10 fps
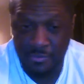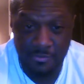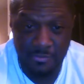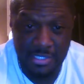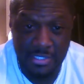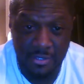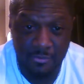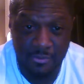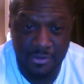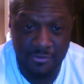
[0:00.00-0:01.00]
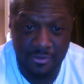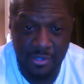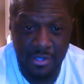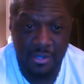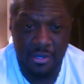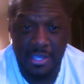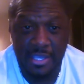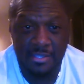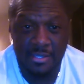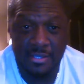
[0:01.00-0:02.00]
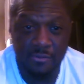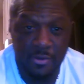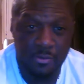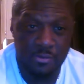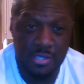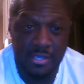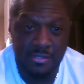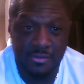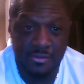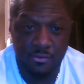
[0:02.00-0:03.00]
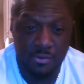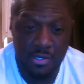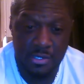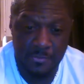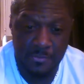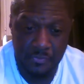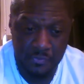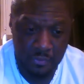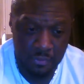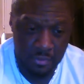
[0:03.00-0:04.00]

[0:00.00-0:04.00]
my young brother, Anthony Rumble Johnson, who